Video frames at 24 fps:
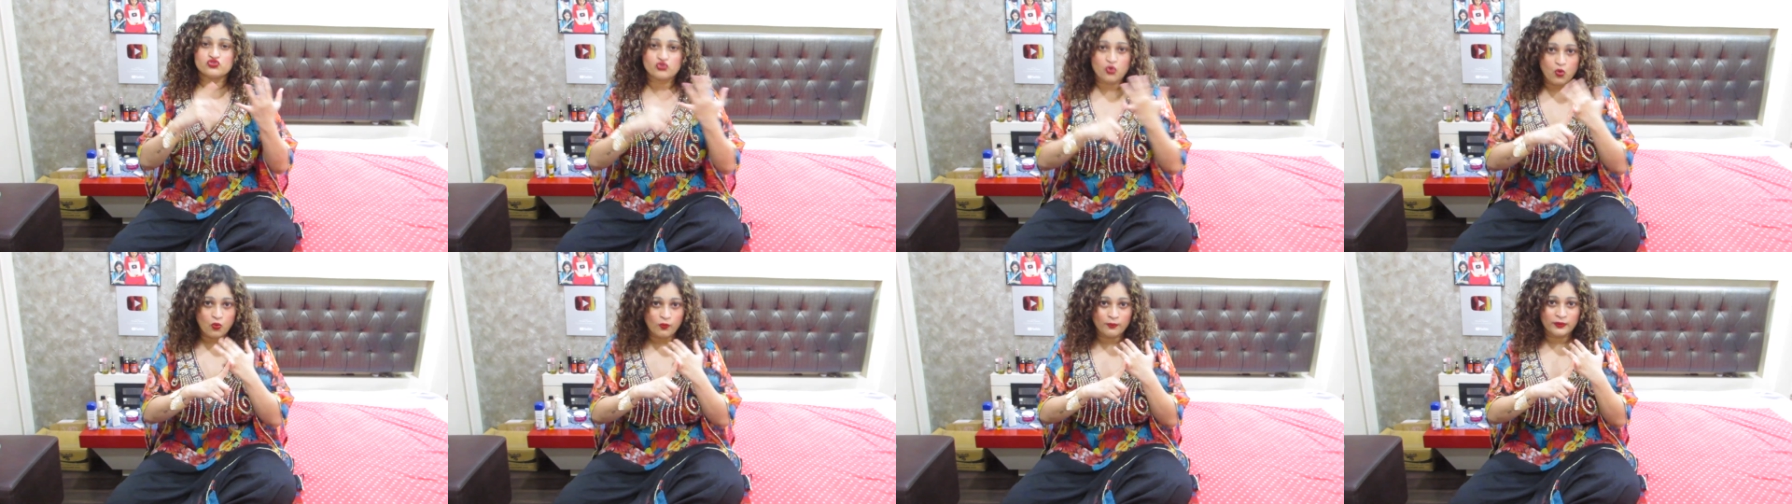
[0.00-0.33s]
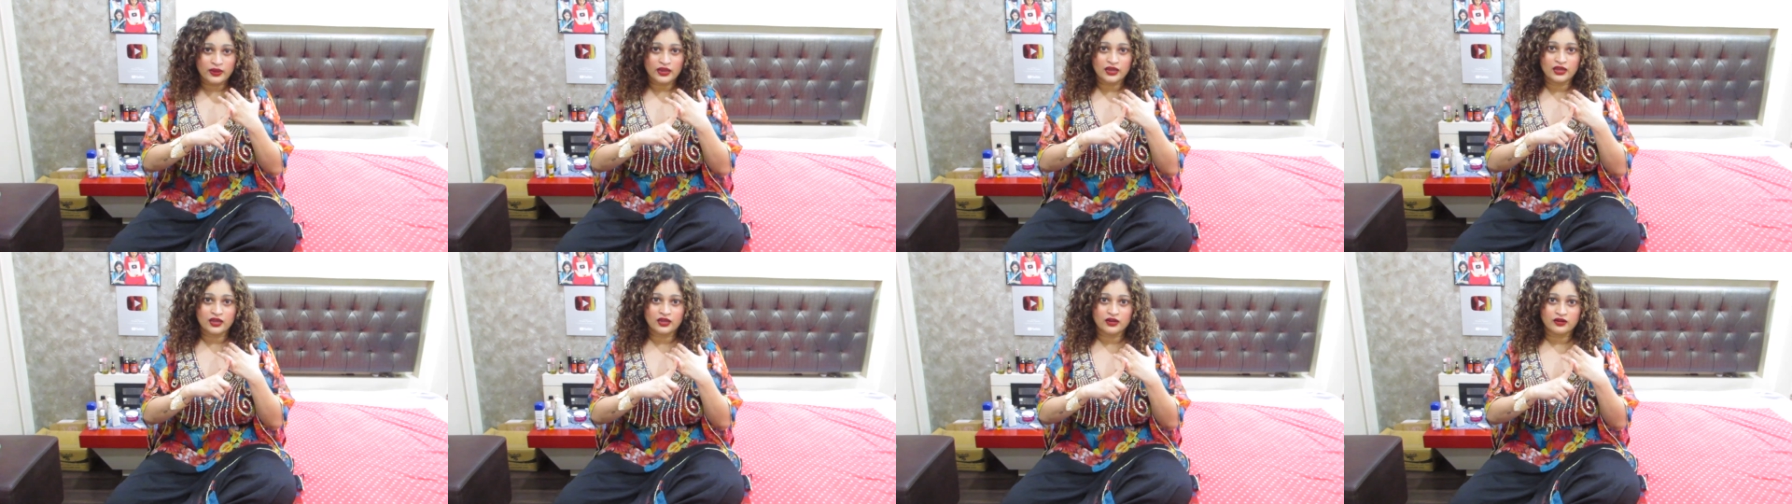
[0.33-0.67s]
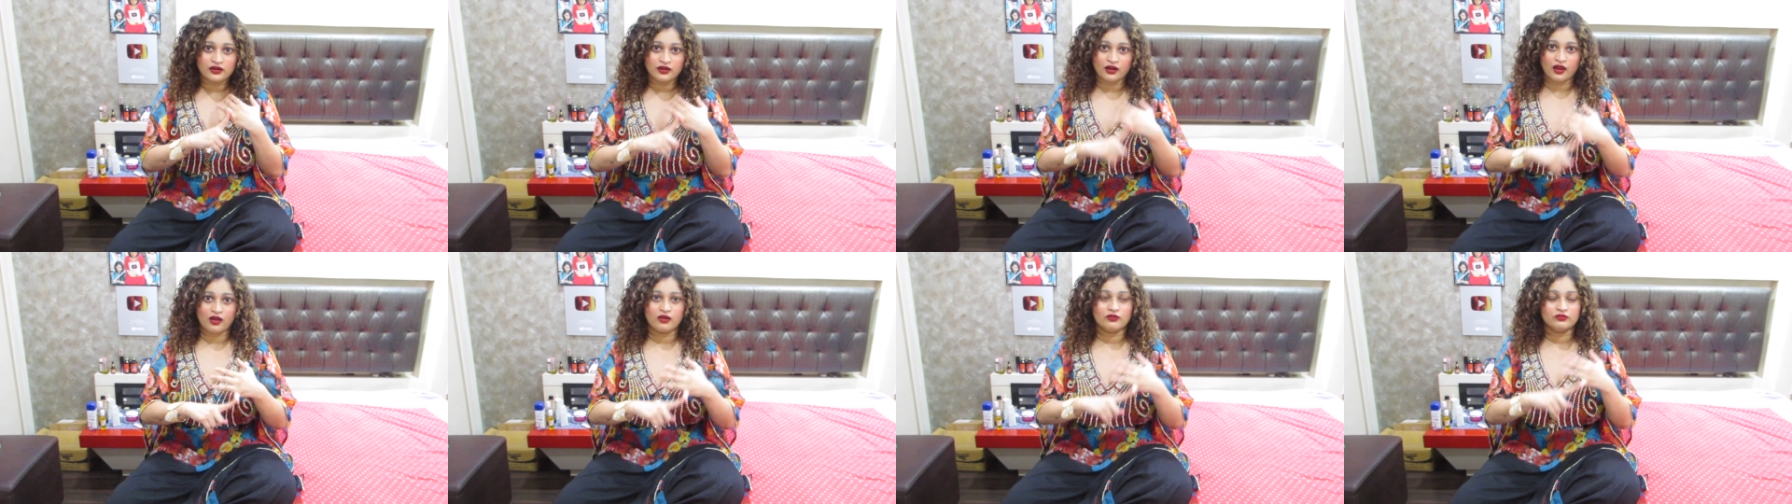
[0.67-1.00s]
roaming
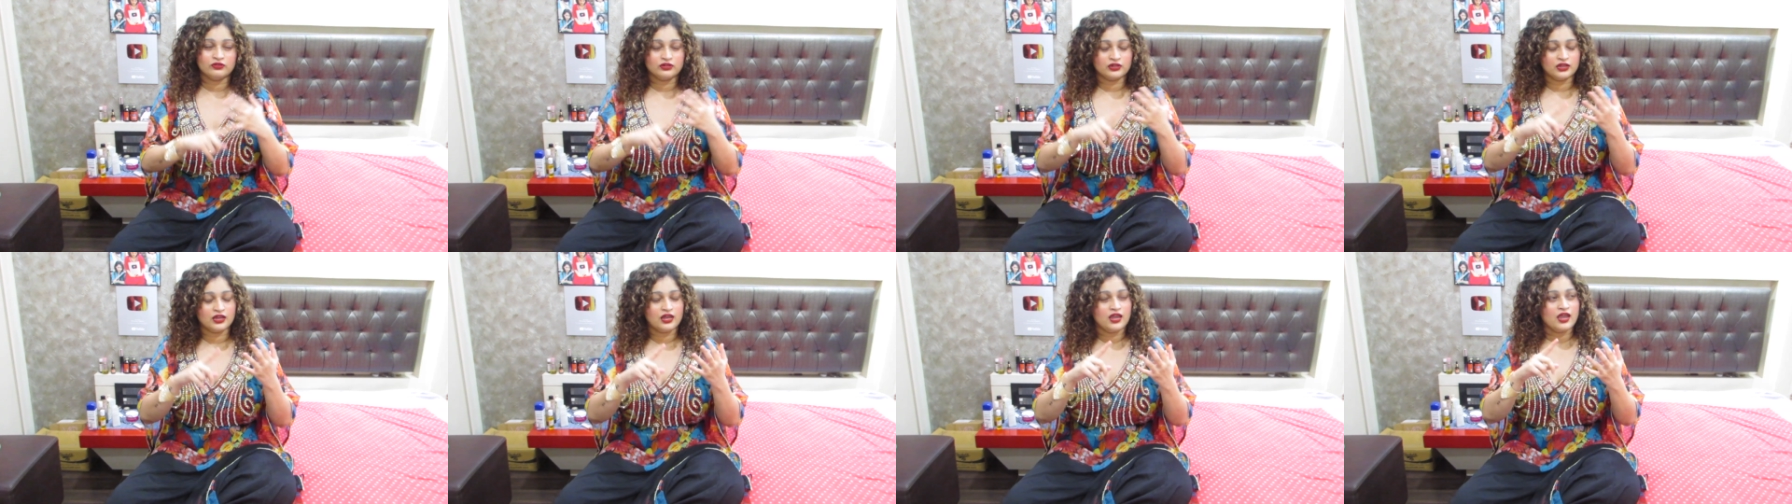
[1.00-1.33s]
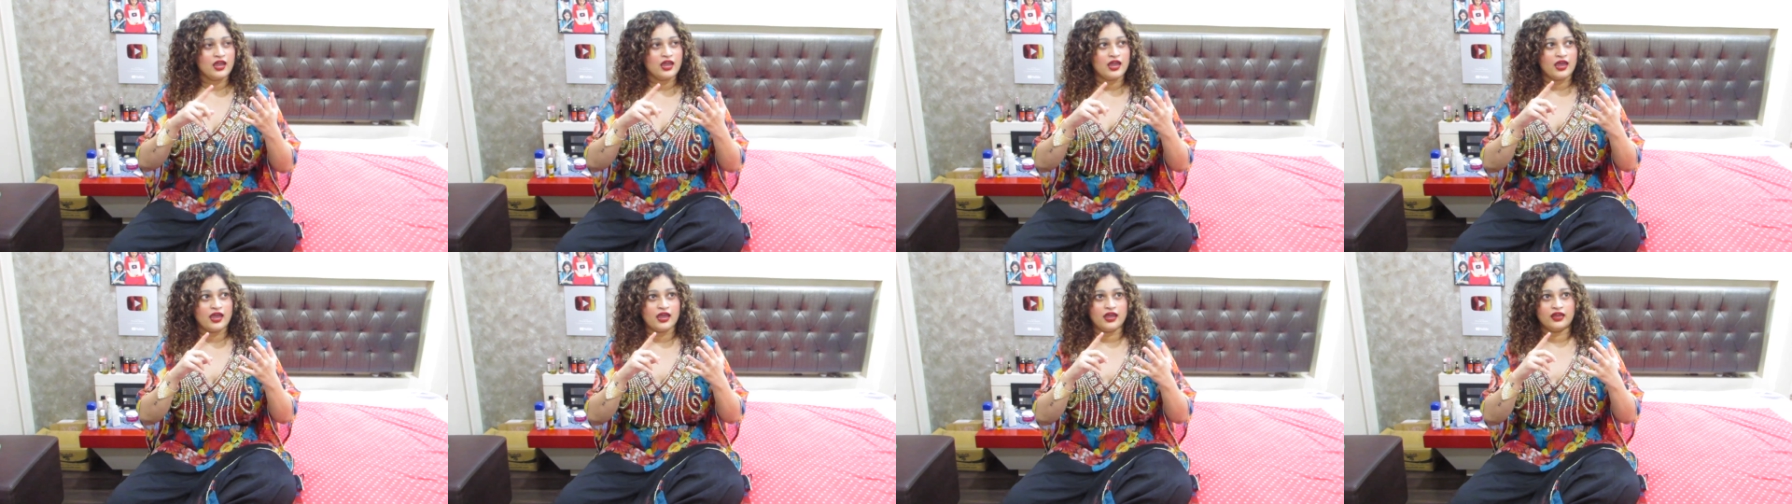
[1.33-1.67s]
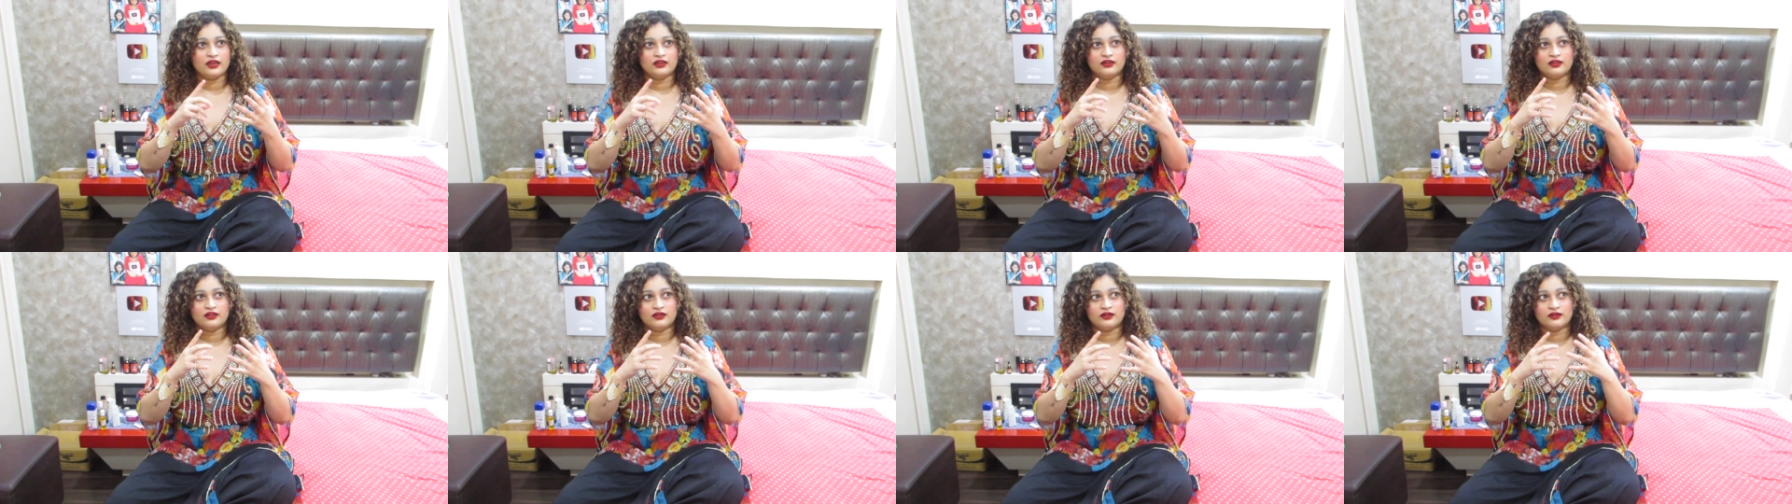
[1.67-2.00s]
around
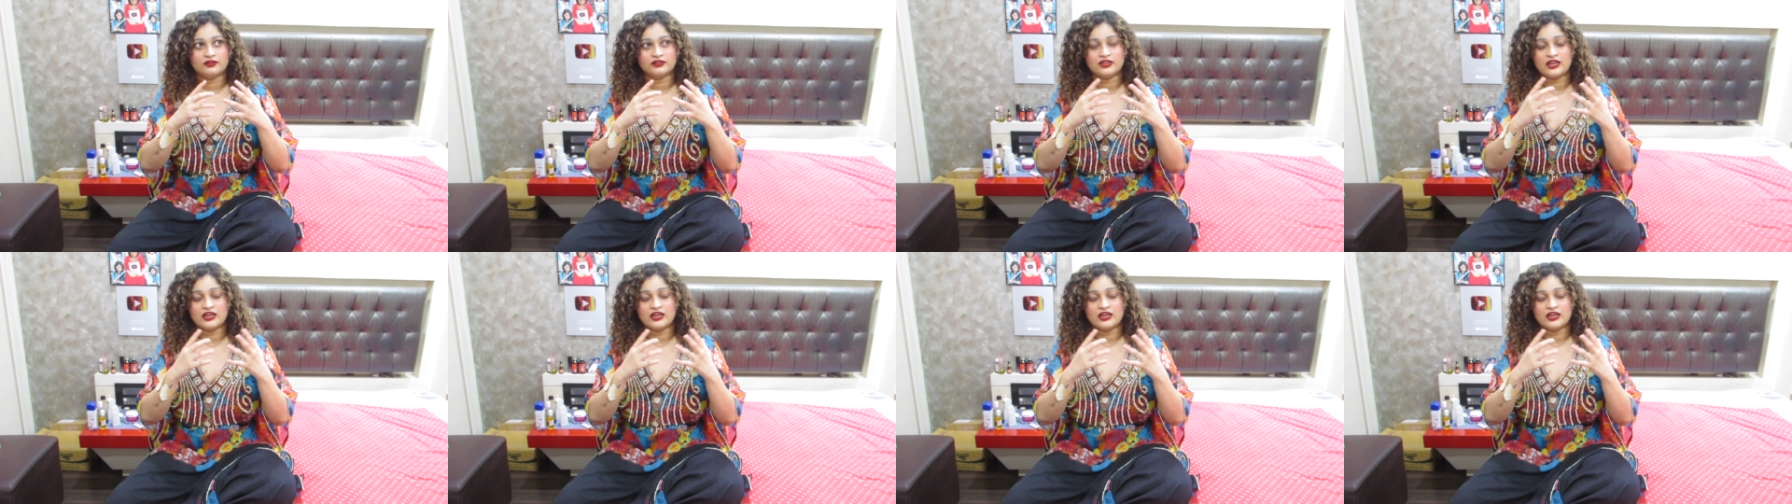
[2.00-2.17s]
and uh,